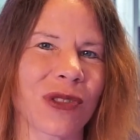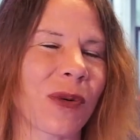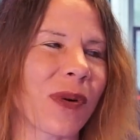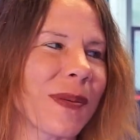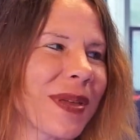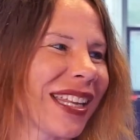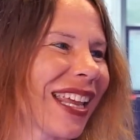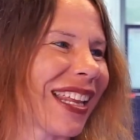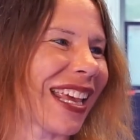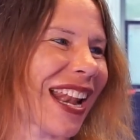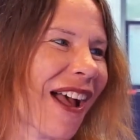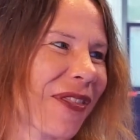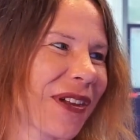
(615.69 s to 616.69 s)
The women can
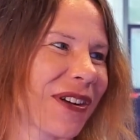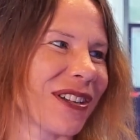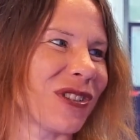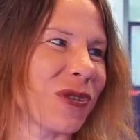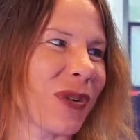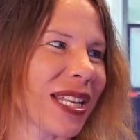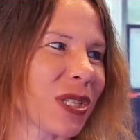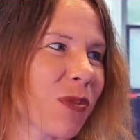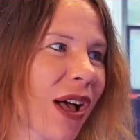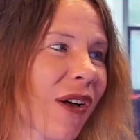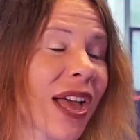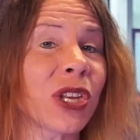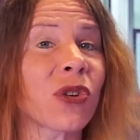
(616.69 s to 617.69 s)
get out there and do it as
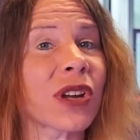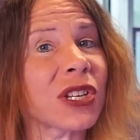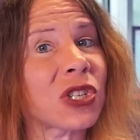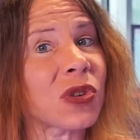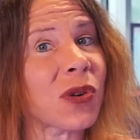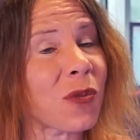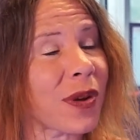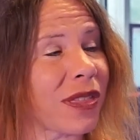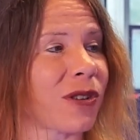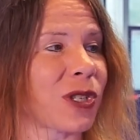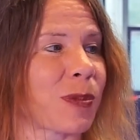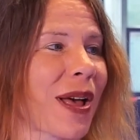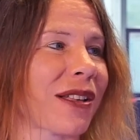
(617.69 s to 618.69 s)
well, and you can do it with
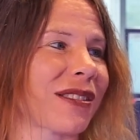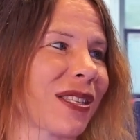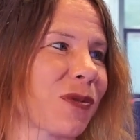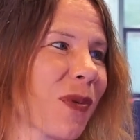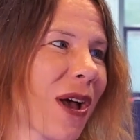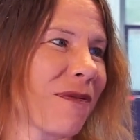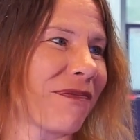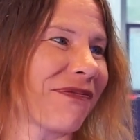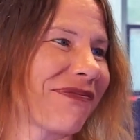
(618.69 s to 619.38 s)
your spouse as well.